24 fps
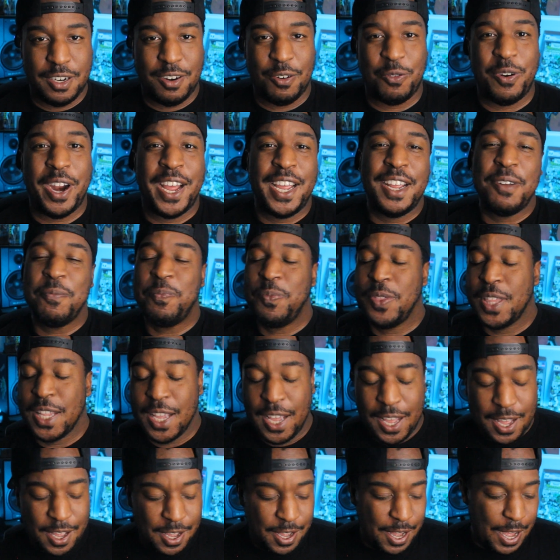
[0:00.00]
right?
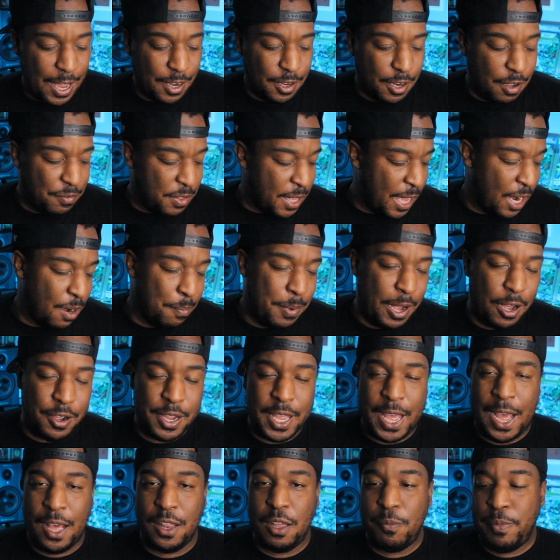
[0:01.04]
I love that about
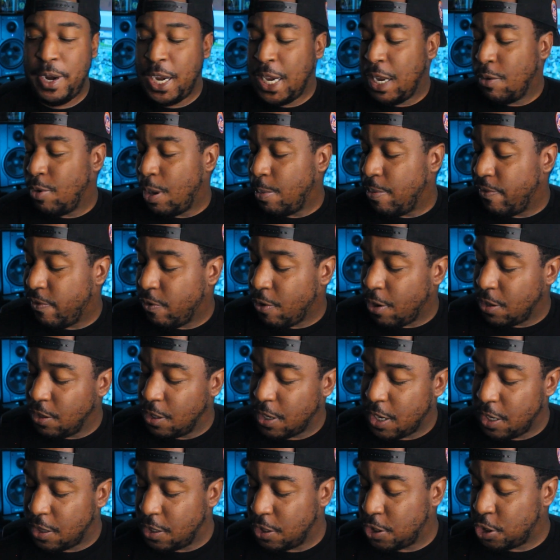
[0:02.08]
Khaled. But anyway, before I
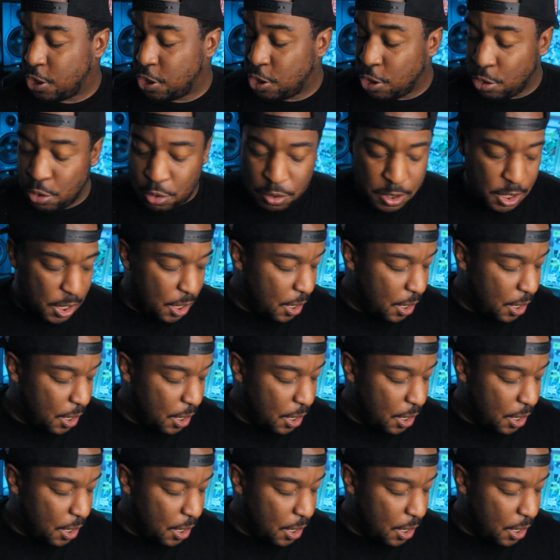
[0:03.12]
look at the shoe,